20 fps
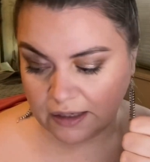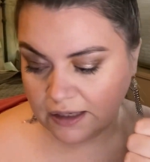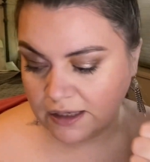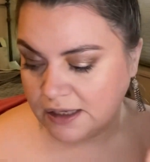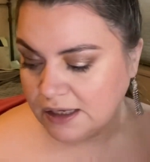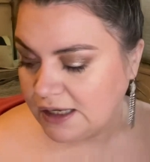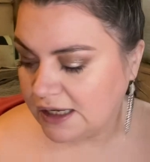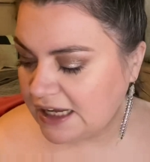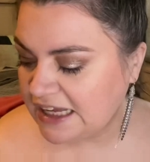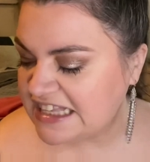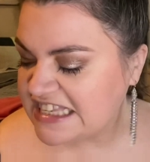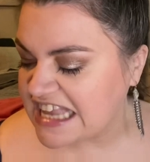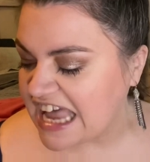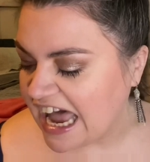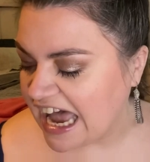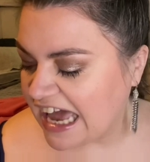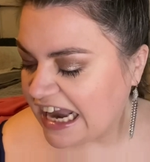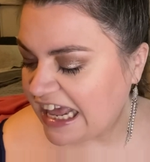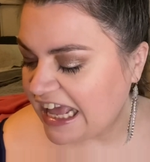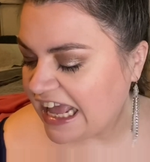it's
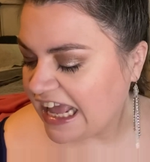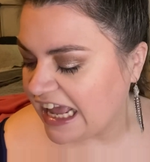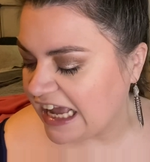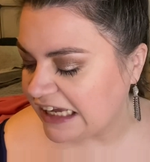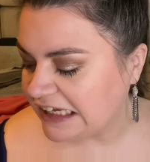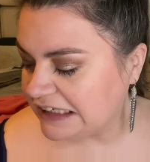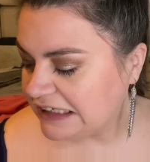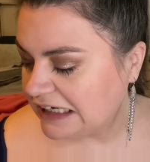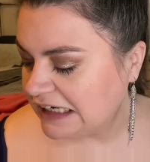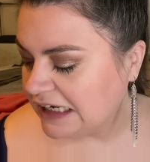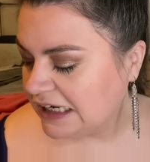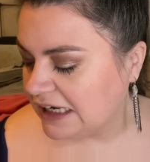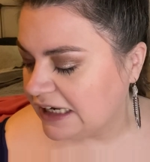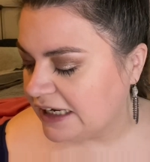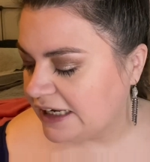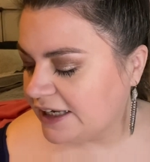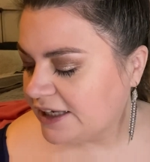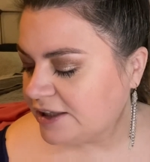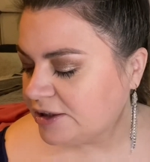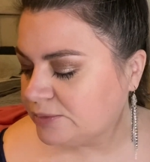out of here.
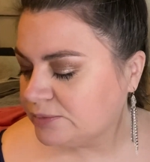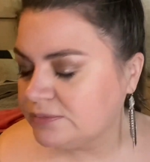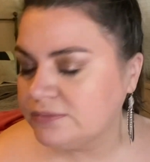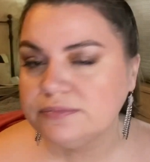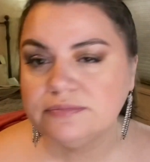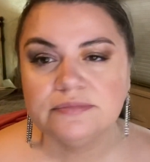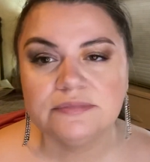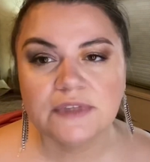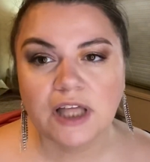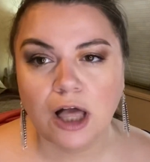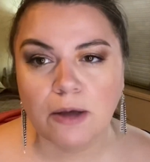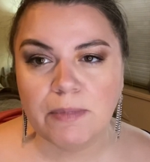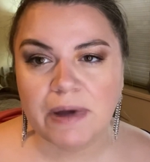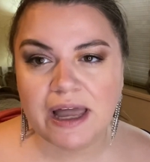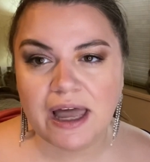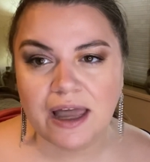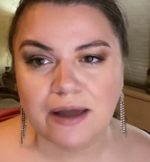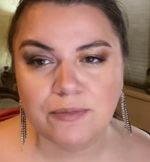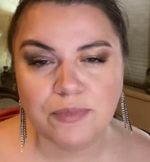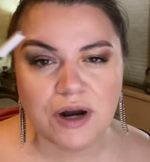On my
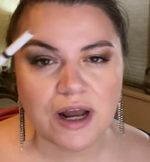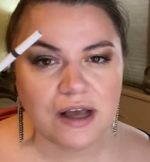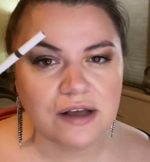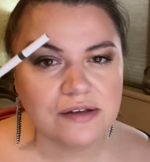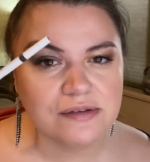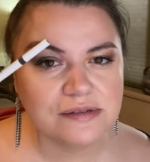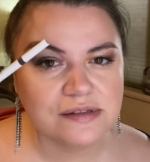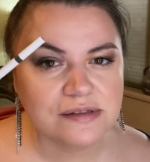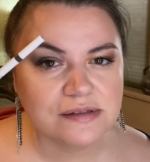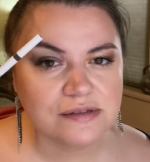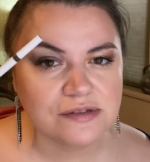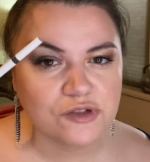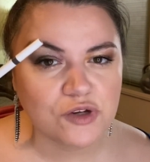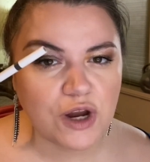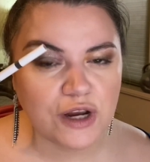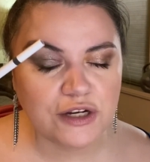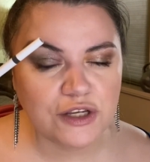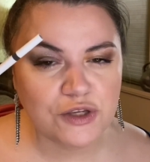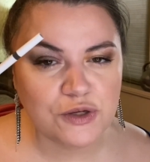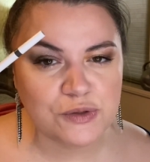eyebrows,
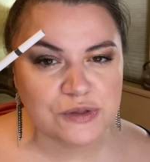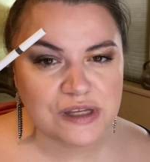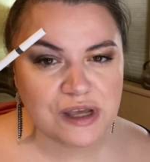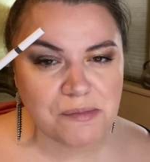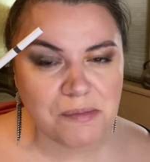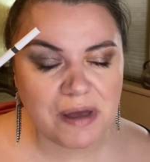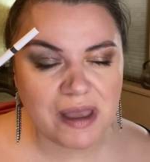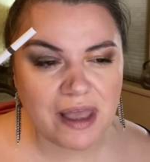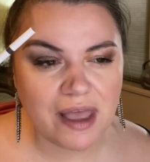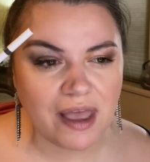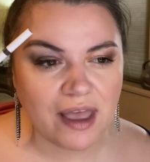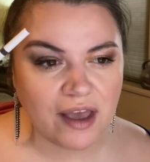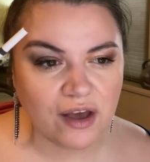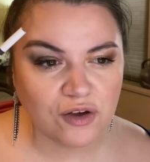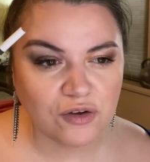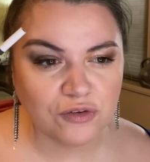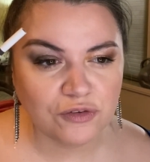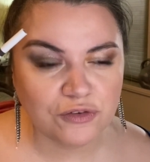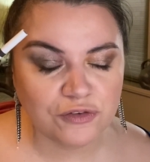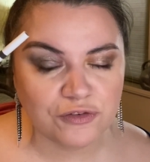trying to use up my
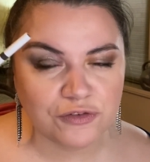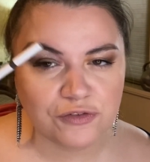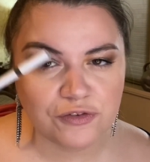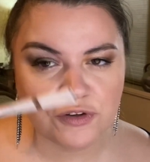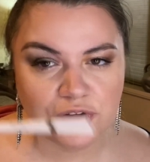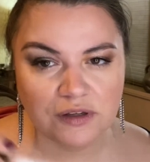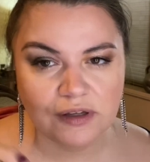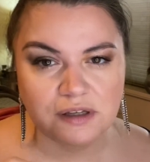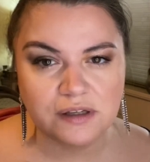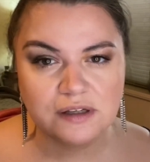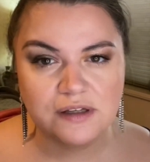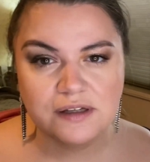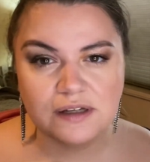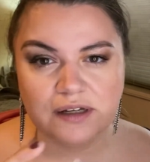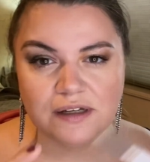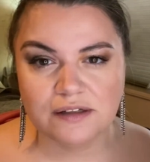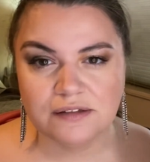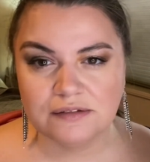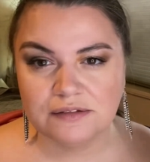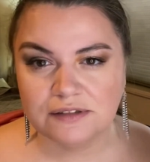e.l.f.,
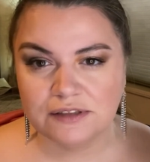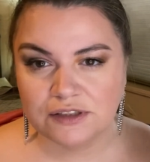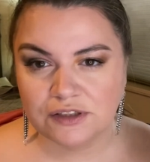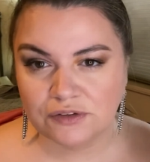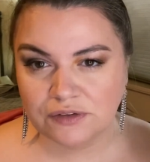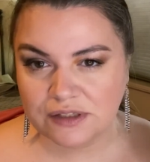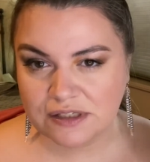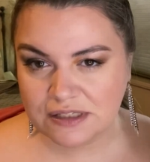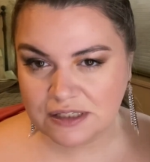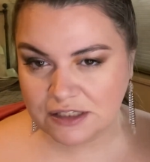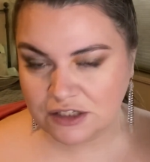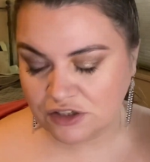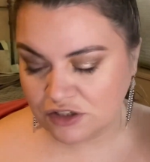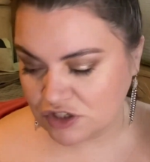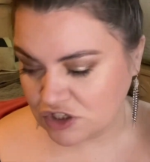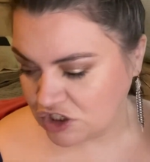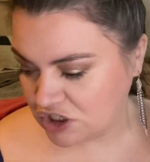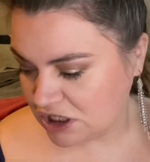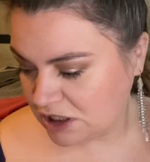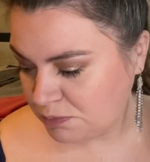this little
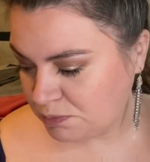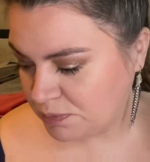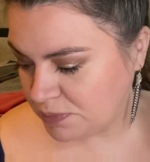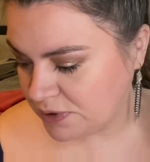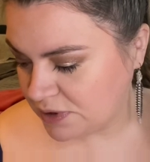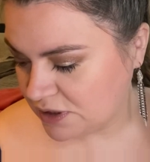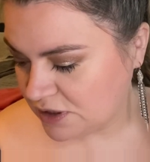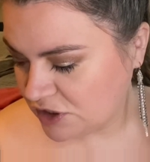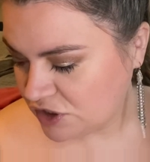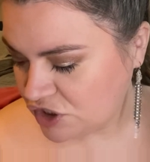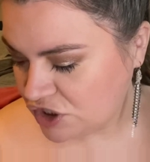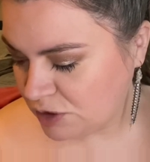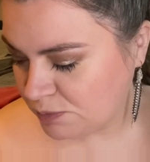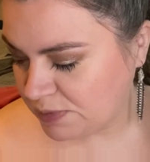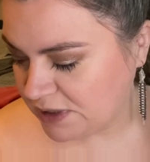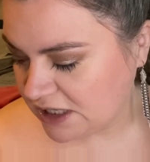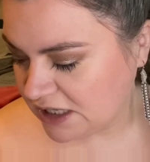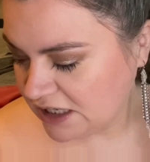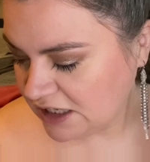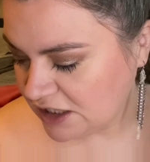
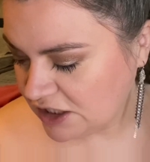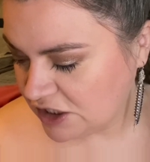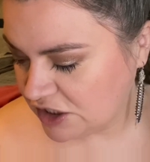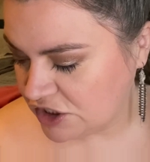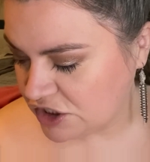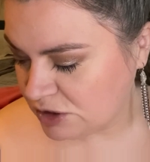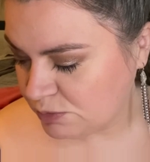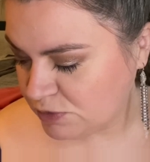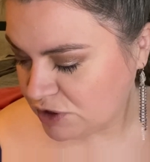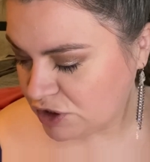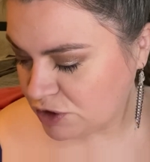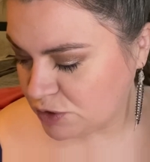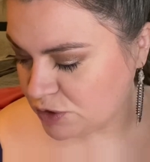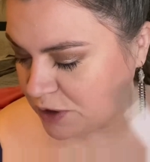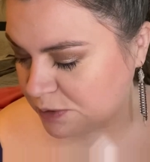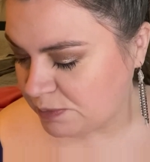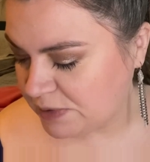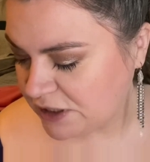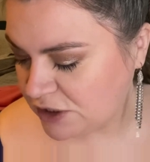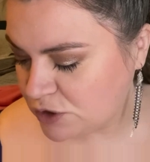cheapy
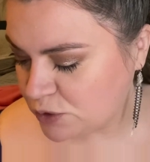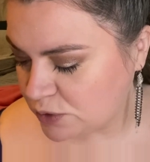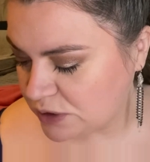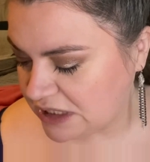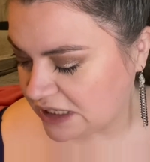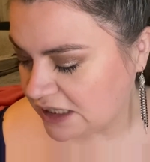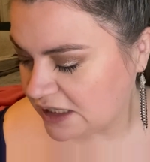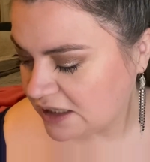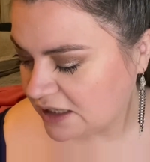duty